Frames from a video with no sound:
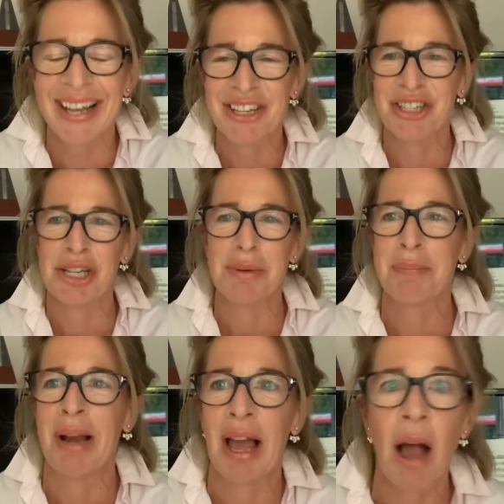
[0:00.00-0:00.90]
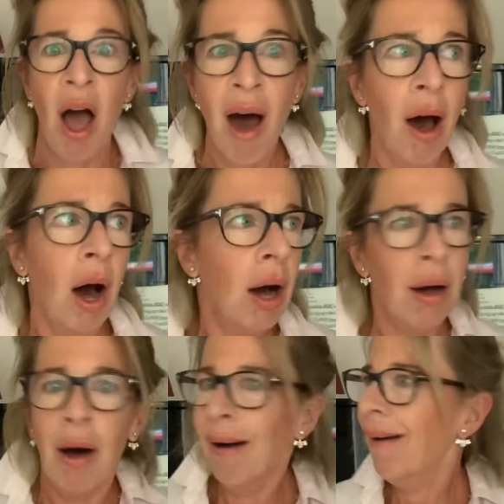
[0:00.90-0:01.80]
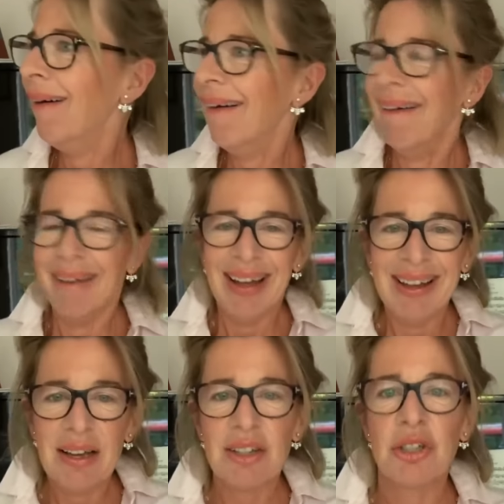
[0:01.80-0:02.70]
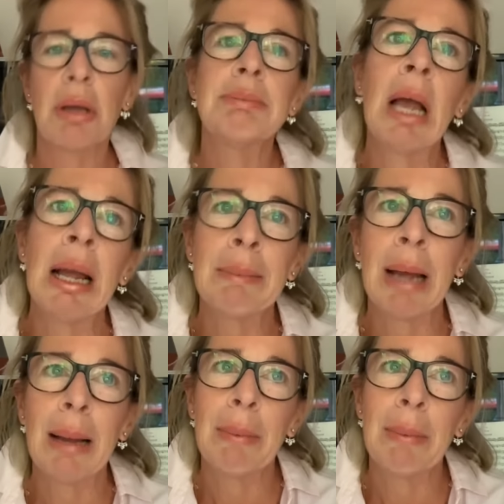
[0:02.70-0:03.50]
she would be like, she'd go, wah, wah,